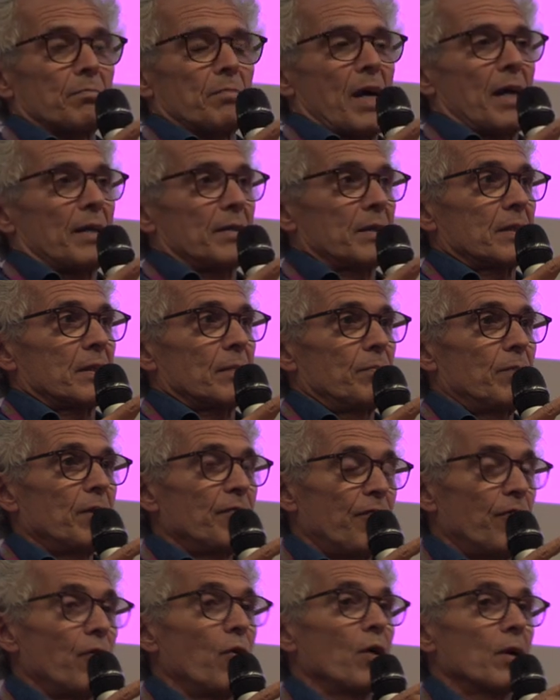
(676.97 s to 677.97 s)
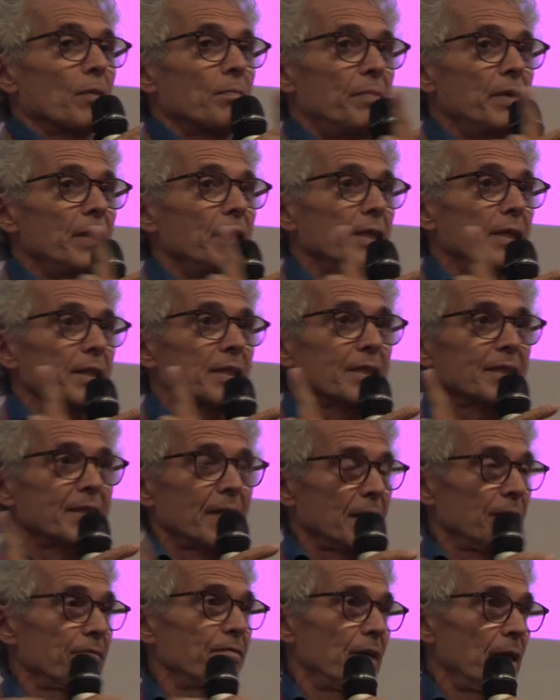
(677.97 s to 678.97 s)
months before being
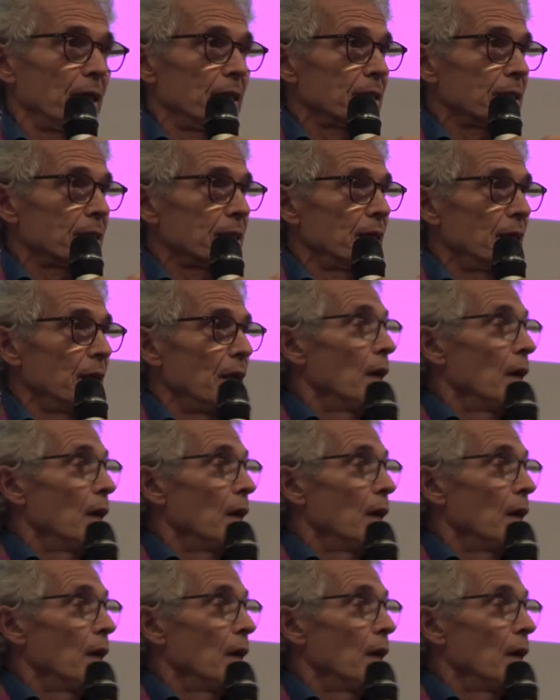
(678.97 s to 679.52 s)
sacrificed,